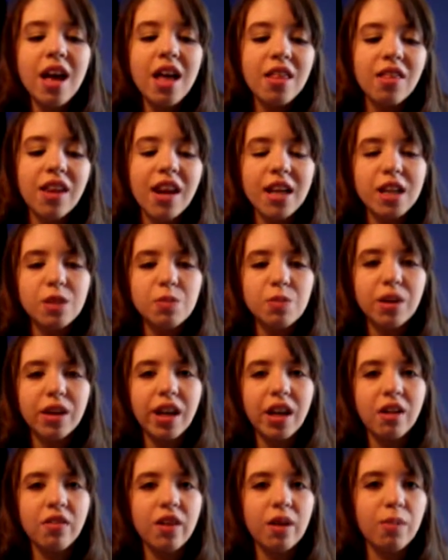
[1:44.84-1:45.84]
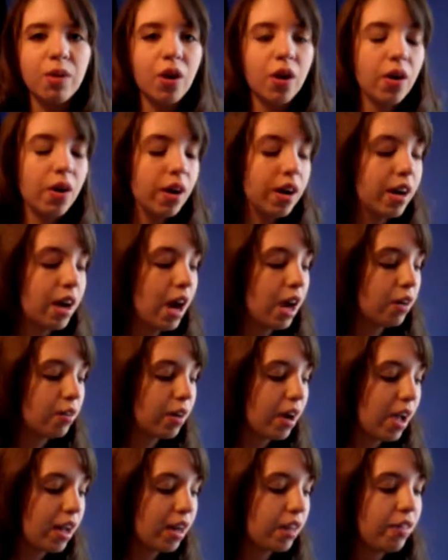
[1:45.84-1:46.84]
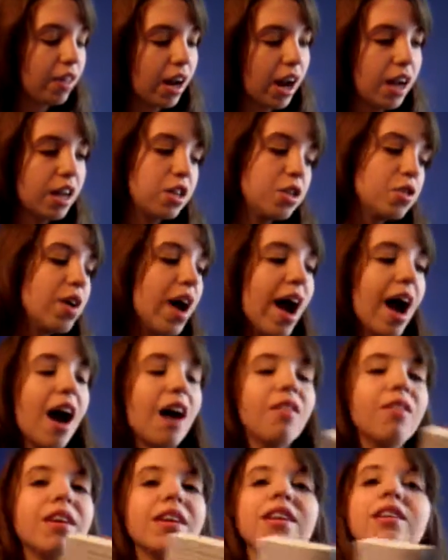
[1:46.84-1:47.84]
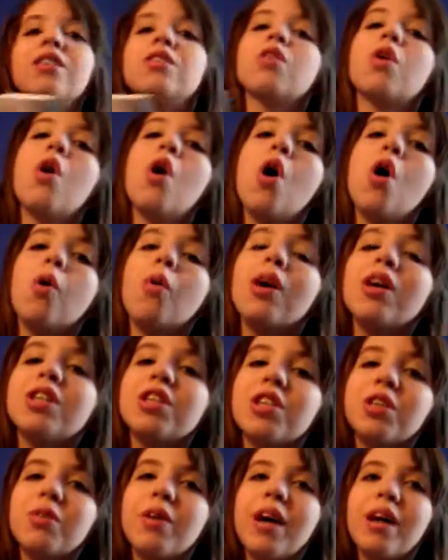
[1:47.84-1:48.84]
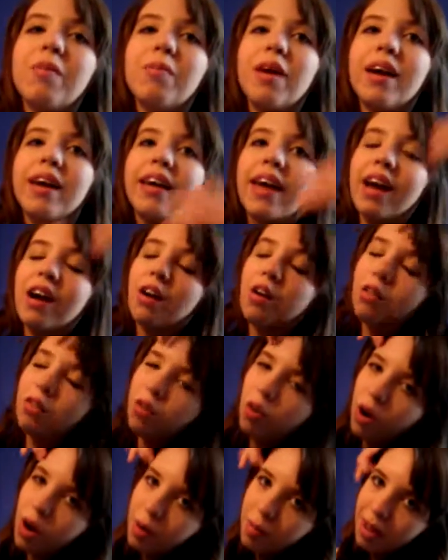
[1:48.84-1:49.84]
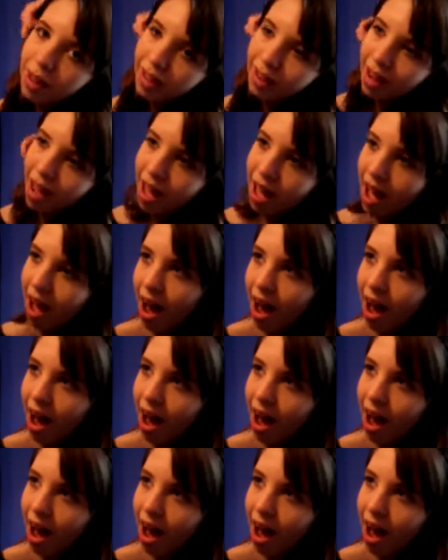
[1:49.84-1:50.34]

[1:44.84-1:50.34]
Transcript: The next book in February I read that I do have is Where She Went by Gail Forman.